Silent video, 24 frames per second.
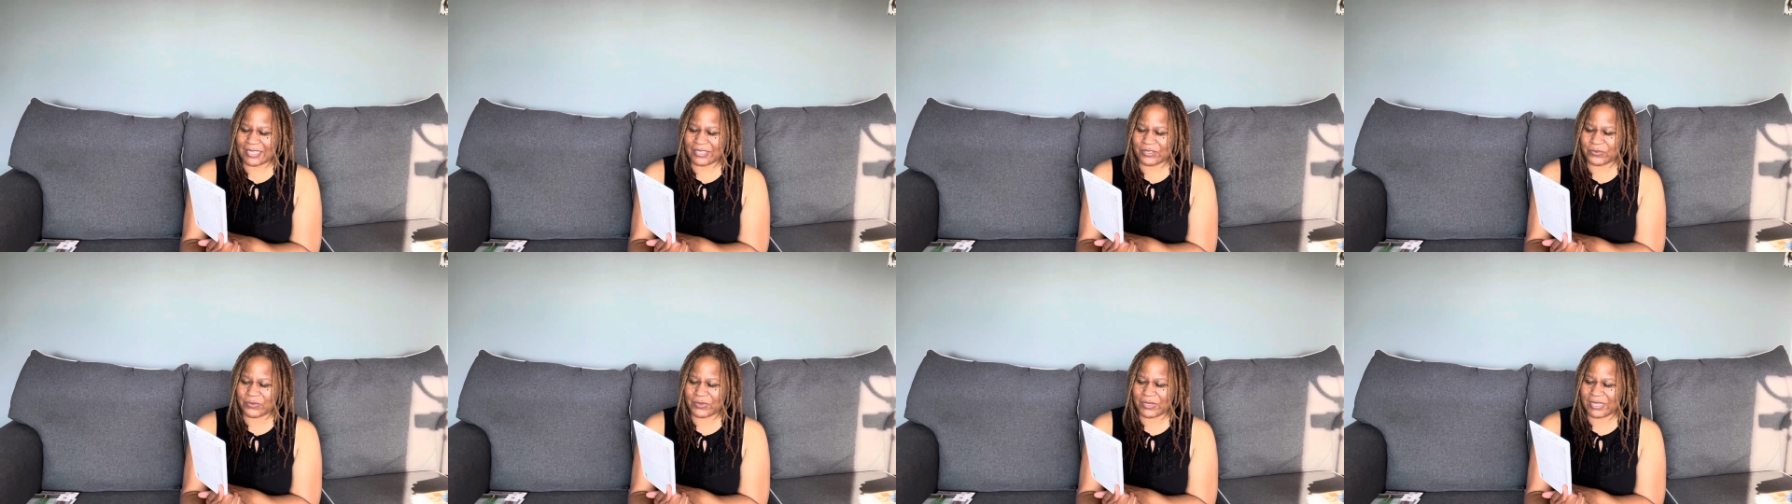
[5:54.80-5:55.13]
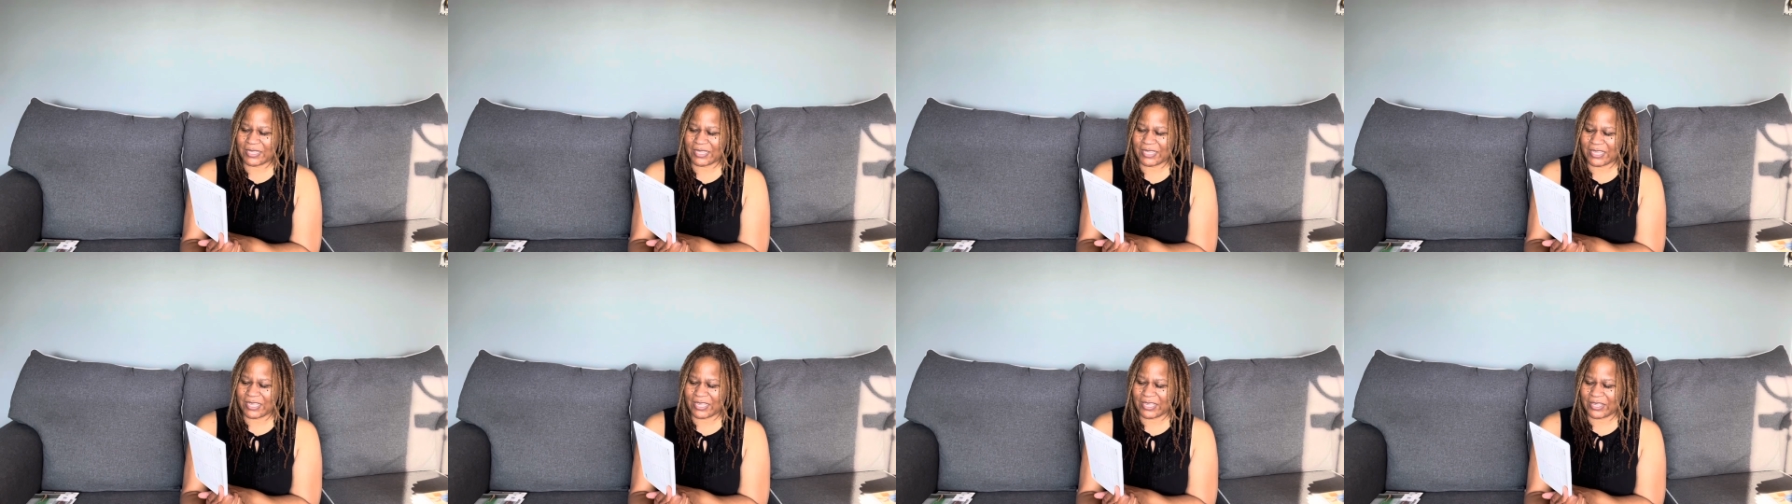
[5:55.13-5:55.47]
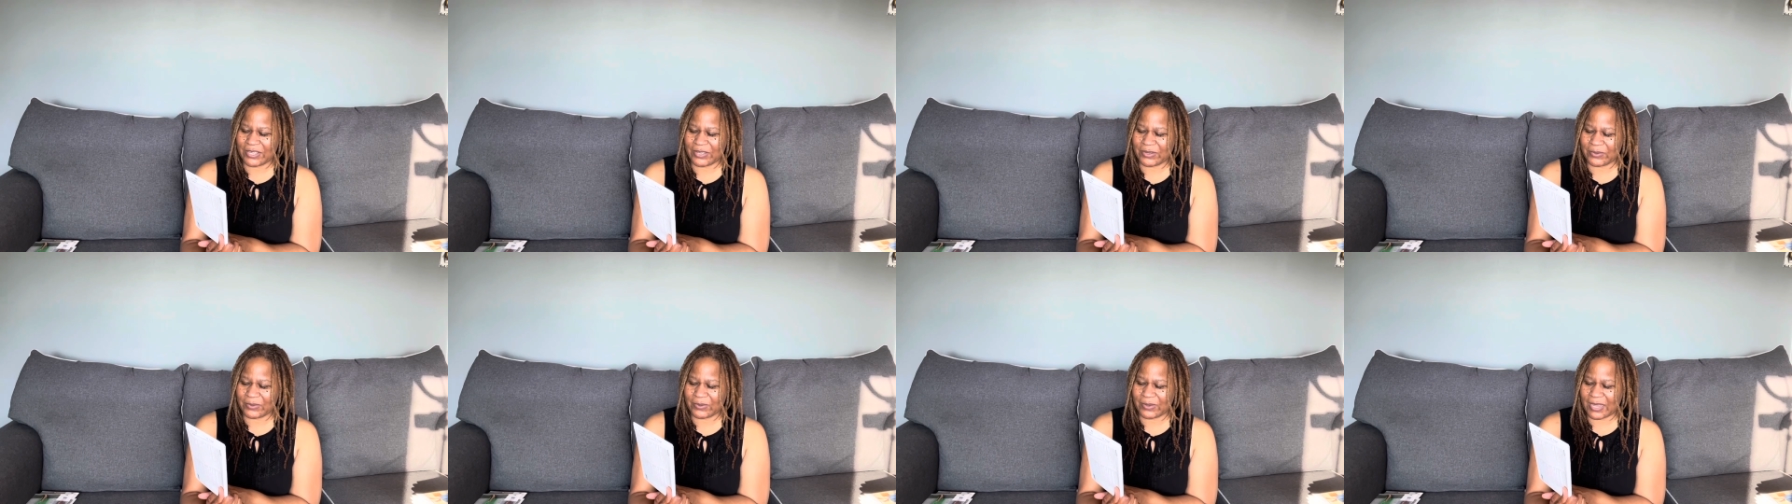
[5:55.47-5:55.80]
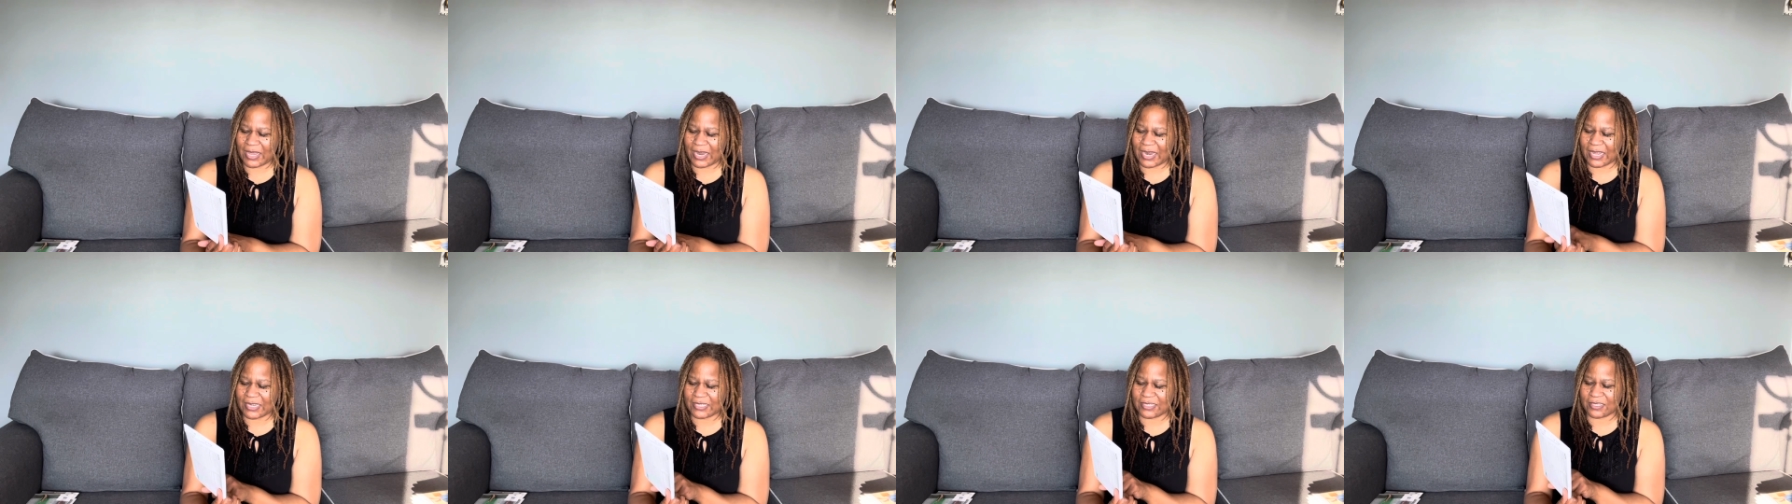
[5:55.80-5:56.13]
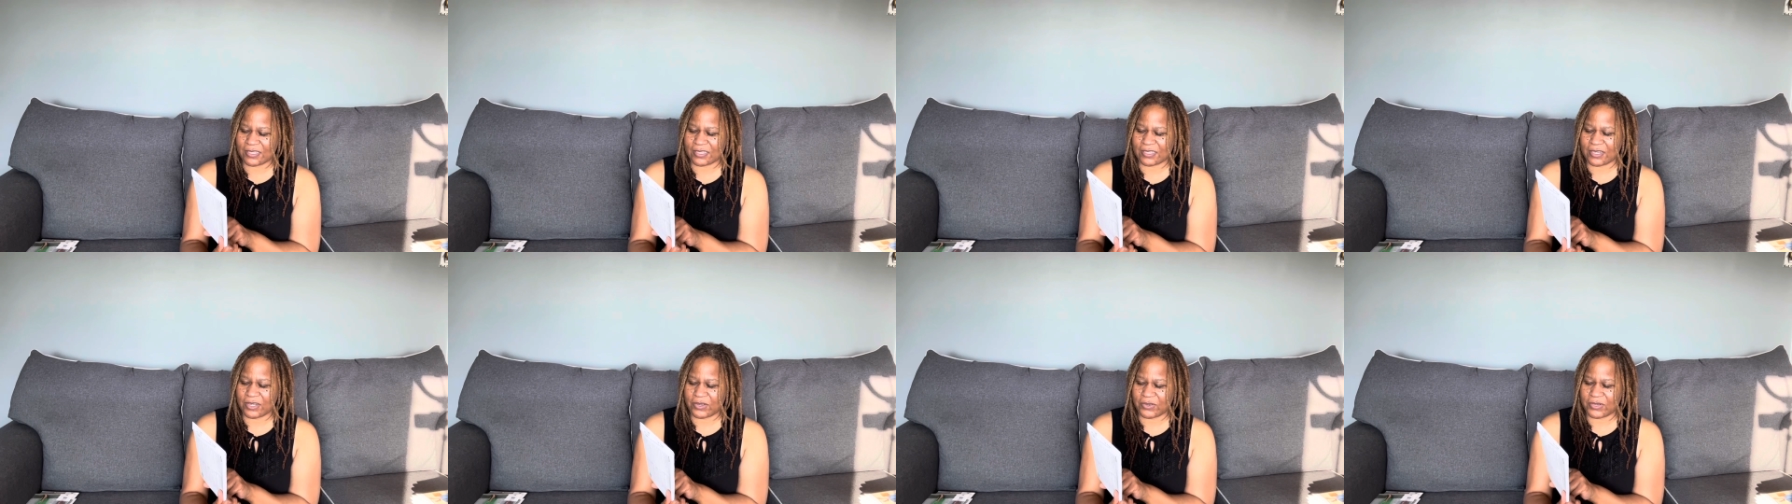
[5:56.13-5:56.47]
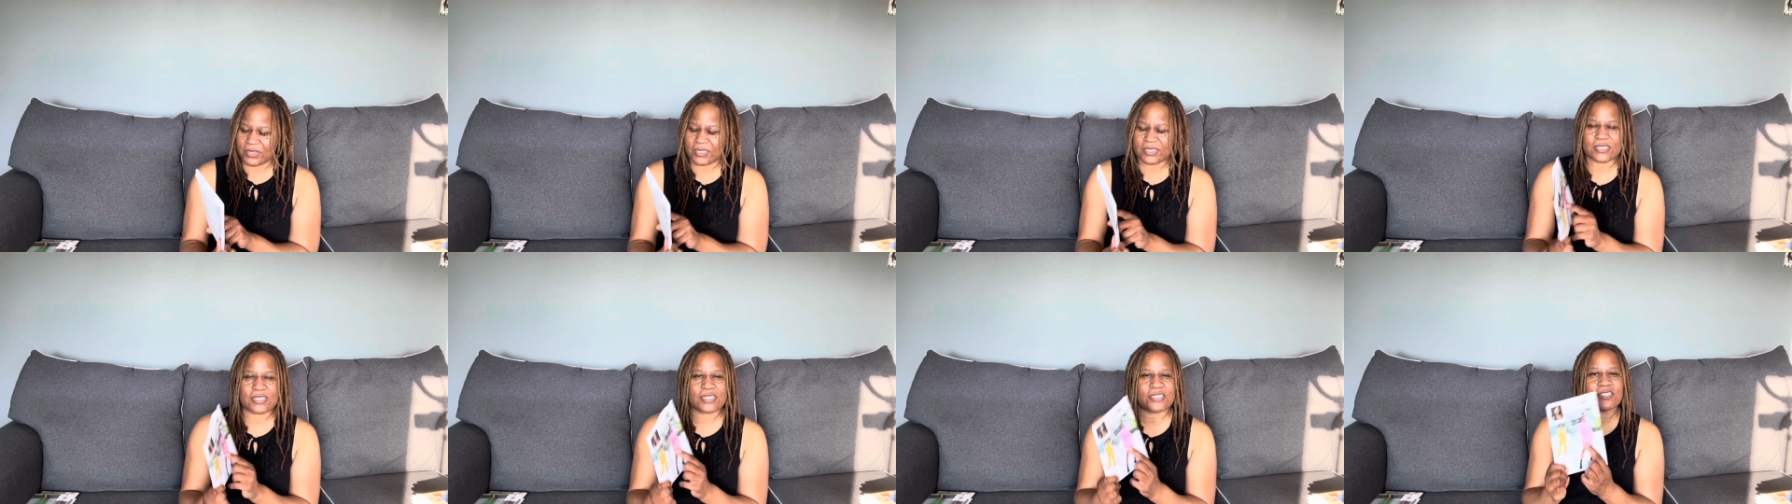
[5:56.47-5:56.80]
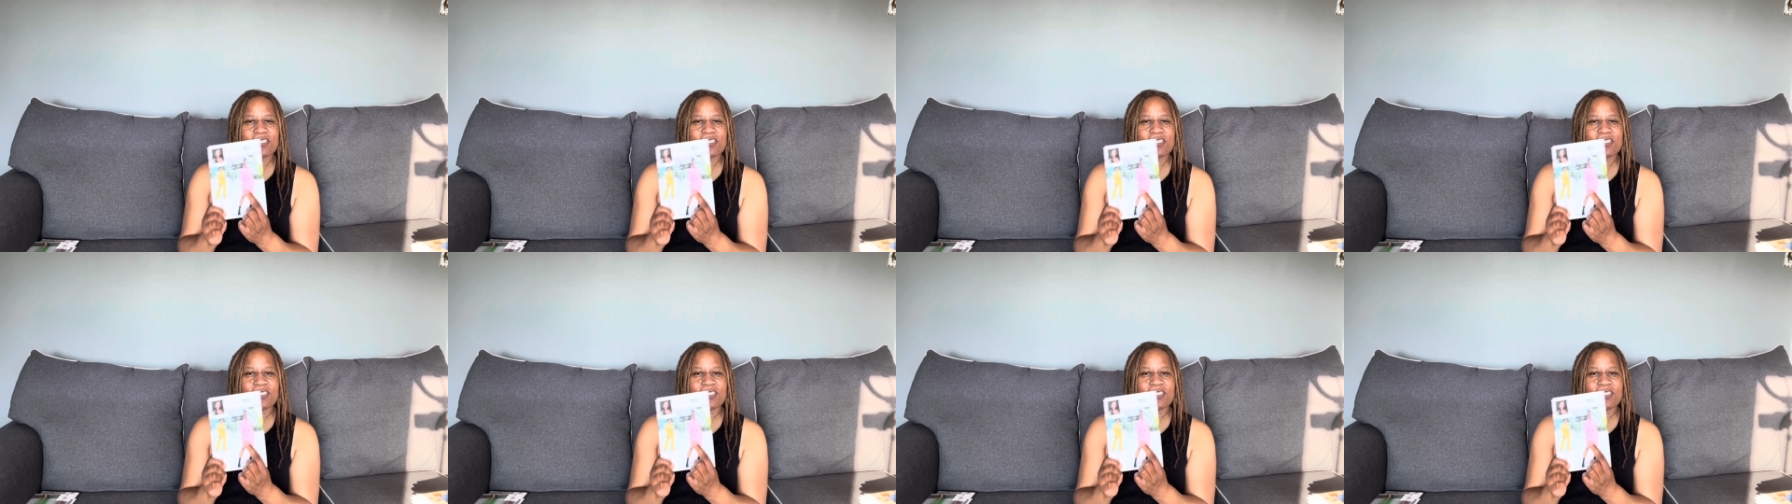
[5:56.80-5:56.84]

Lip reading: it's really cute. And I just noticed that